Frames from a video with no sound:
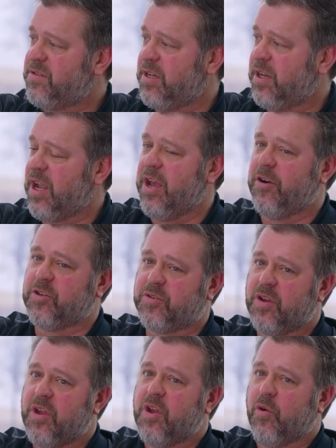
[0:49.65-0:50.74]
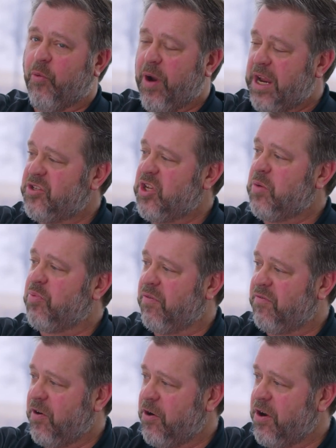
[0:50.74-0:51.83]
syndicators raising
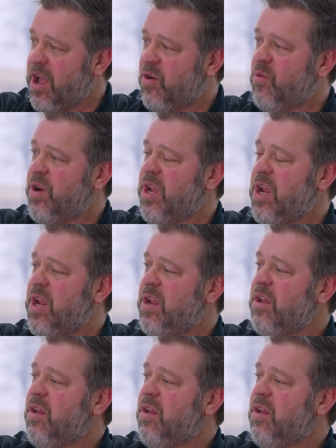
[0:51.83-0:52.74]
preferred equity